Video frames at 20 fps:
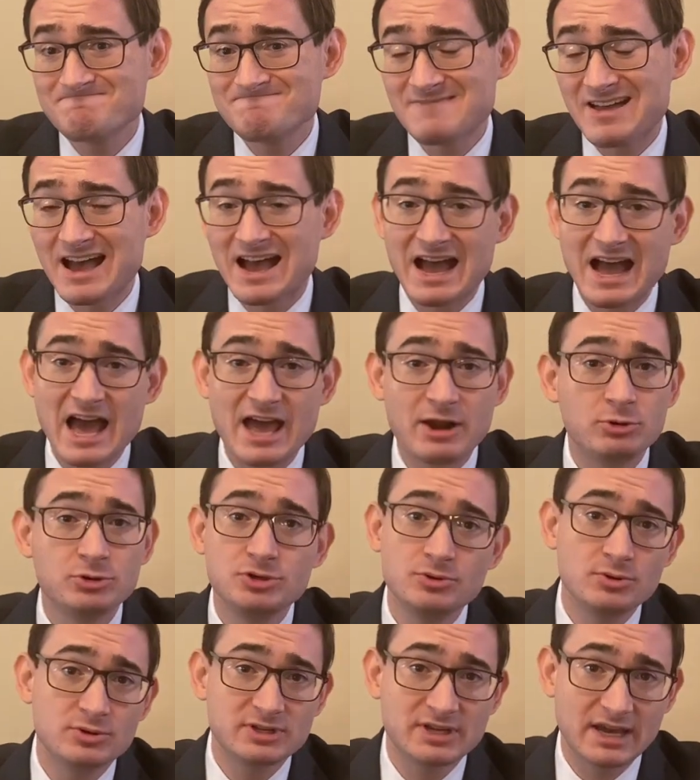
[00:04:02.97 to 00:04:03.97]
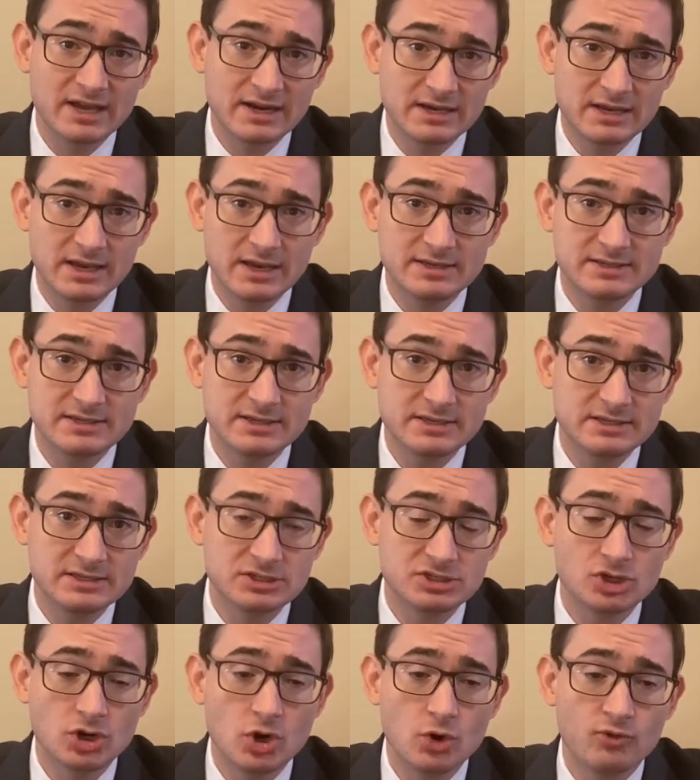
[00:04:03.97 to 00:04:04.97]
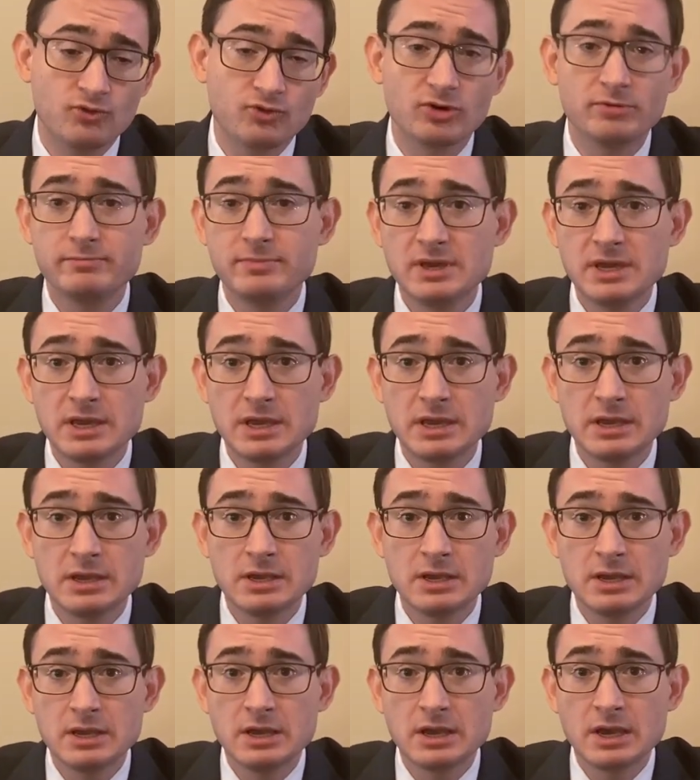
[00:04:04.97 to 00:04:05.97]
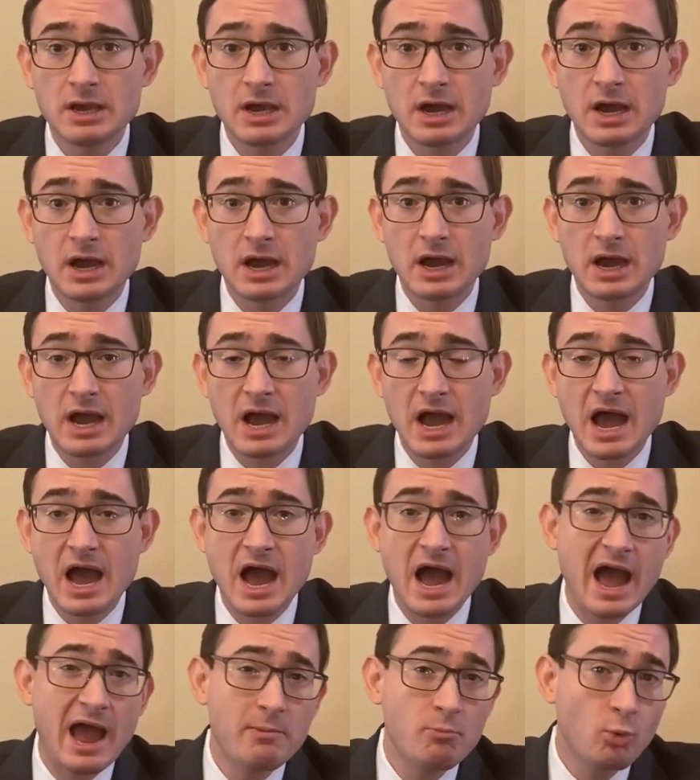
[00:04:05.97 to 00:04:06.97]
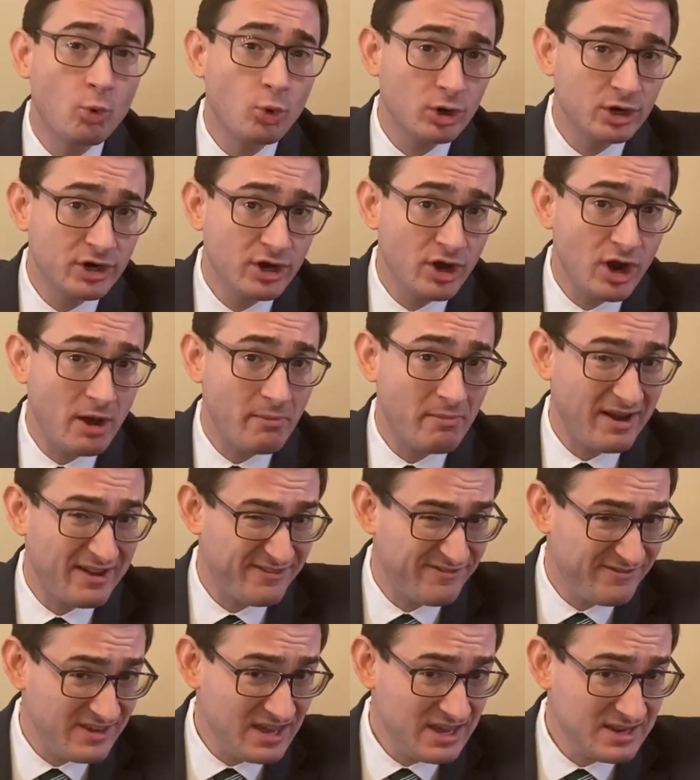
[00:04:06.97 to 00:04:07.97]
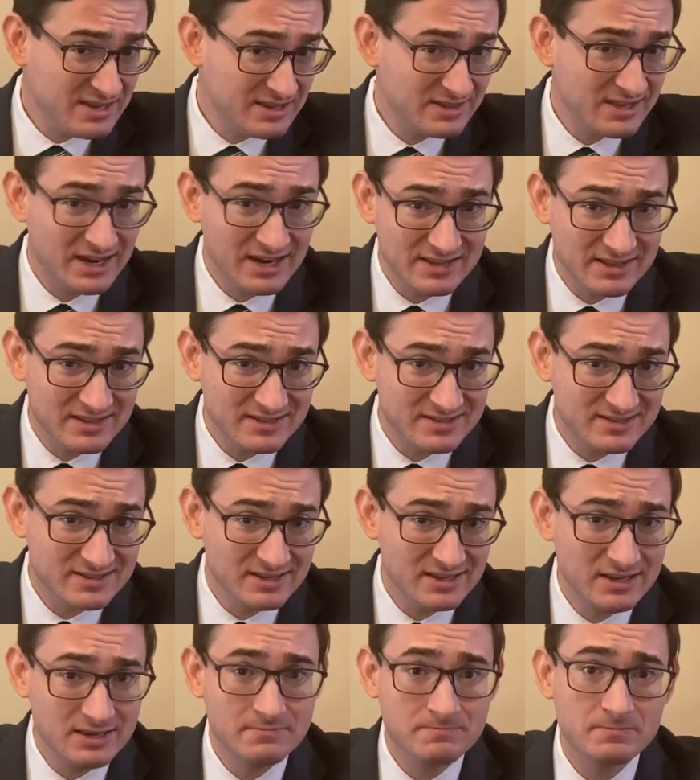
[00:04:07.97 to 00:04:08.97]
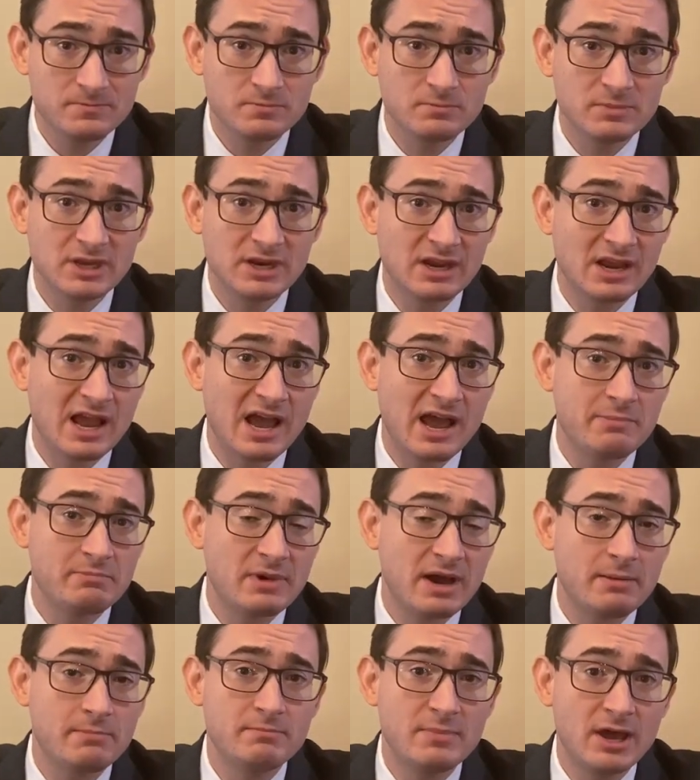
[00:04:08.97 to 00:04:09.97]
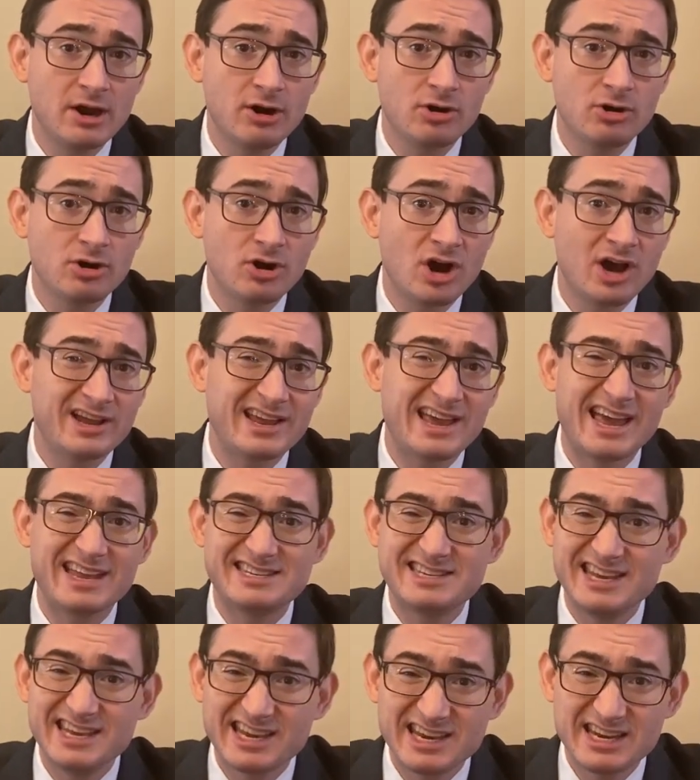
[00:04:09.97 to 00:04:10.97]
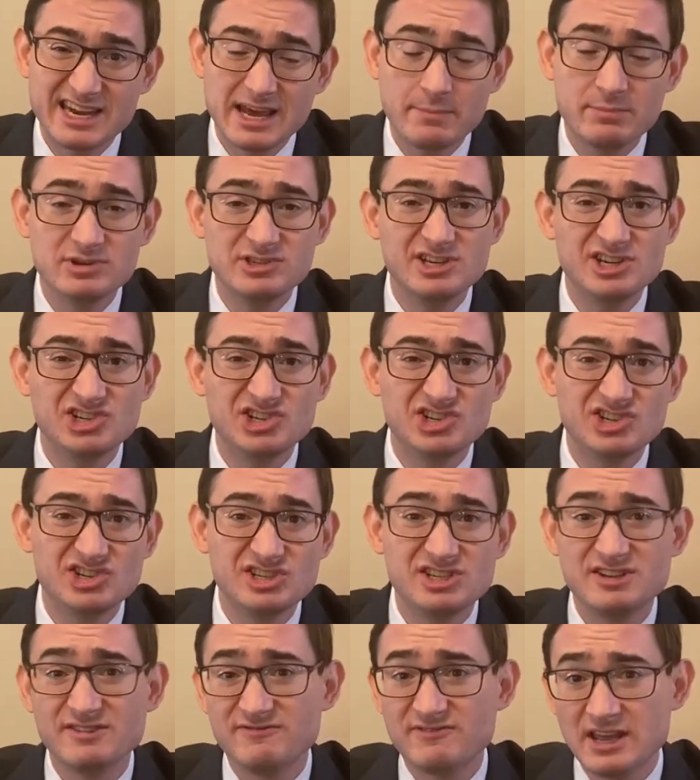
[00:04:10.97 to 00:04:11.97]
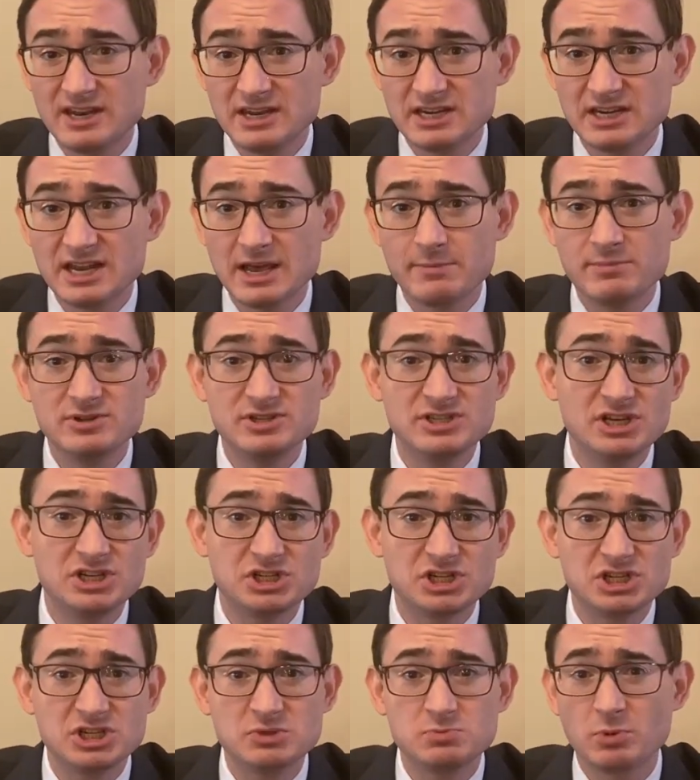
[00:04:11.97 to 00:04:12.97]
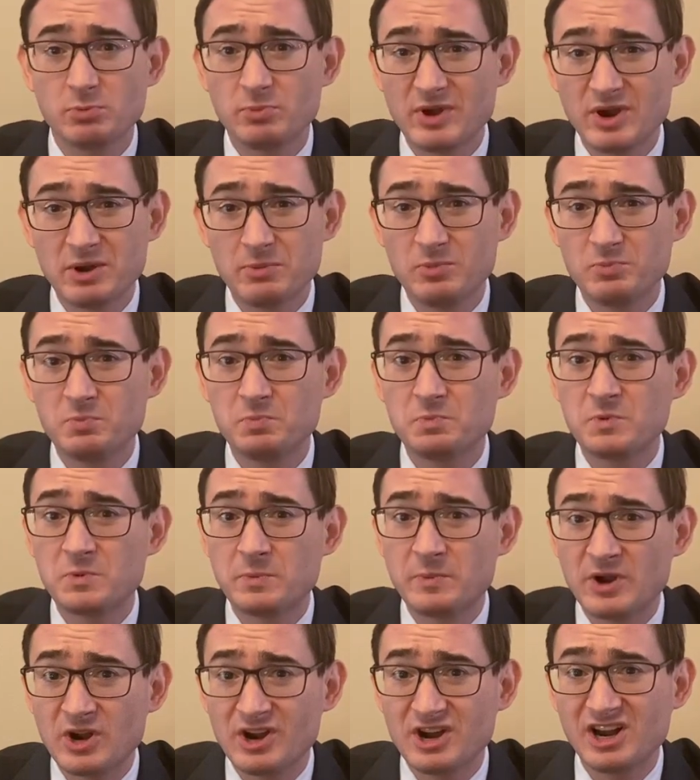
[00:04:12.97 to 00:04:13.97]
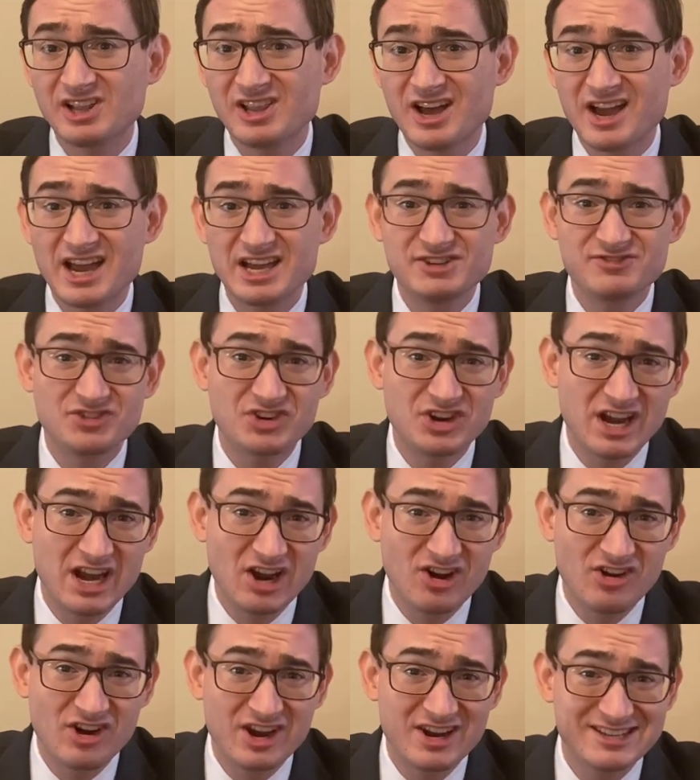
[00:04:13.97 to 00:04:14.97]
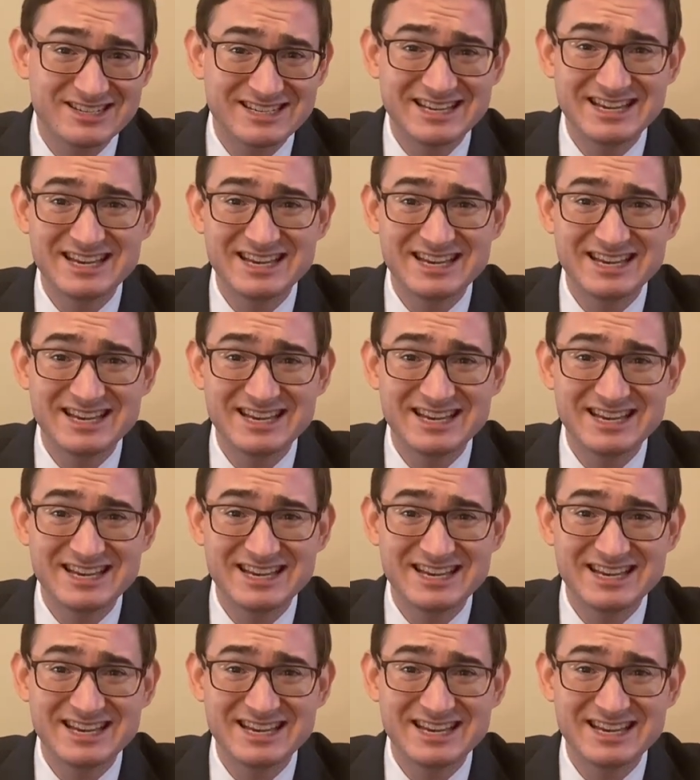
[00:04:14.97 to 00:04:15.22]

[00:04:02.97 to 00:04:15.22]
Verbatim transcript: I don't do those kind of cases. So for me, I'm more good on my feet than in the seat. Meaning I'm better at taking depositions, defending depositions, preparing clients for hearings,